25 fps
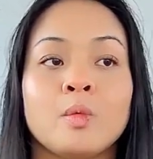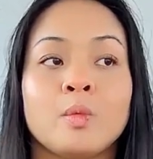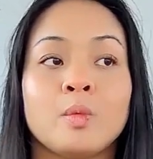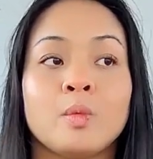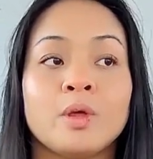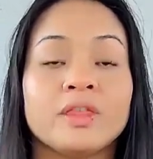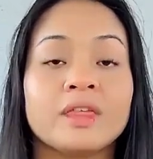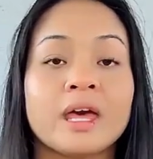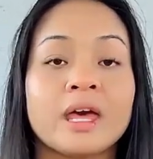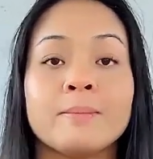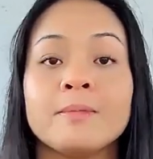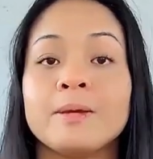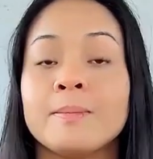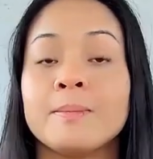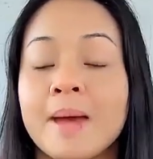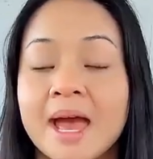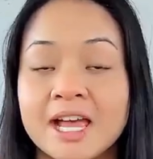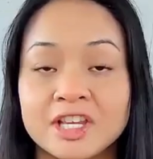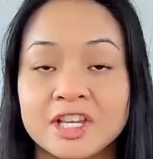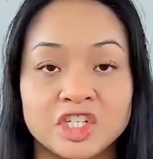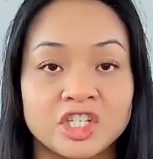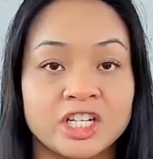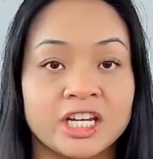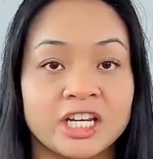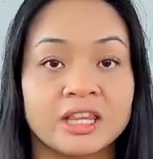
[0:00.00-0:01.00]
with them
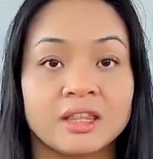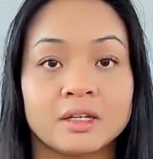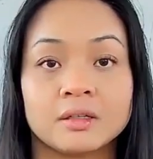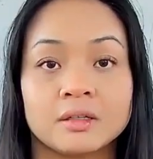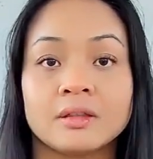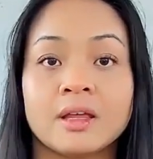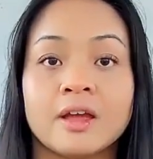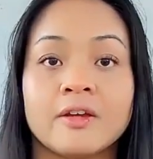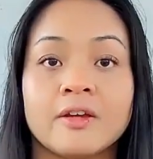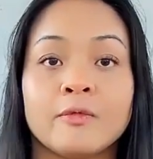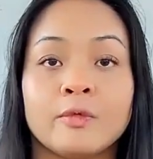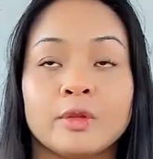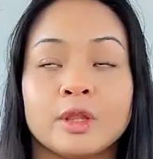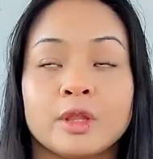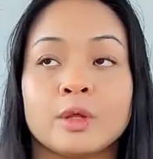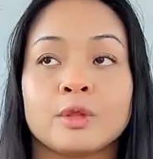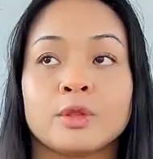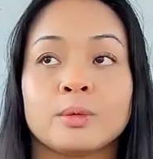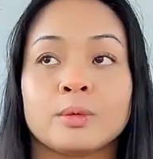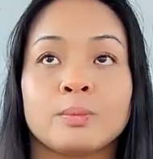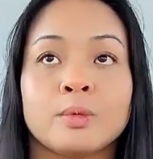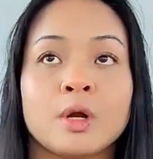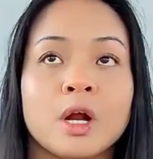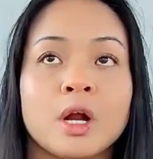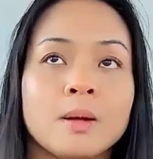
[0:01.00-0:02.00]
imagining their life
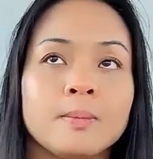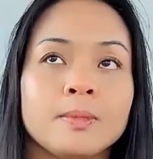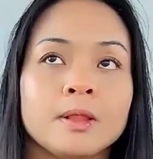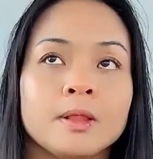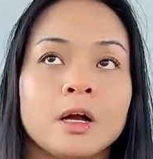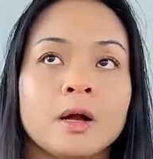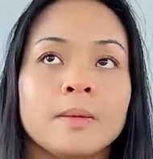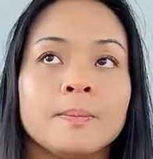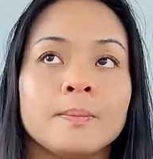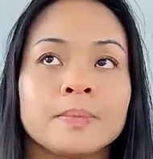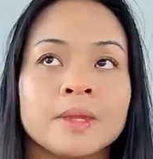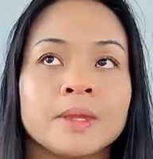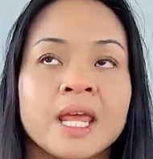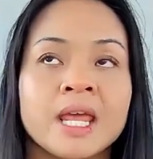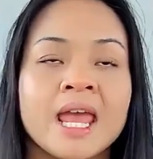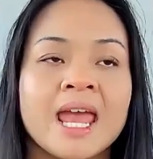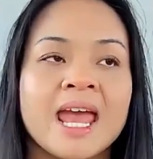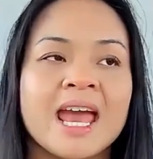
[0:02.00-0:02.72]
without the problem.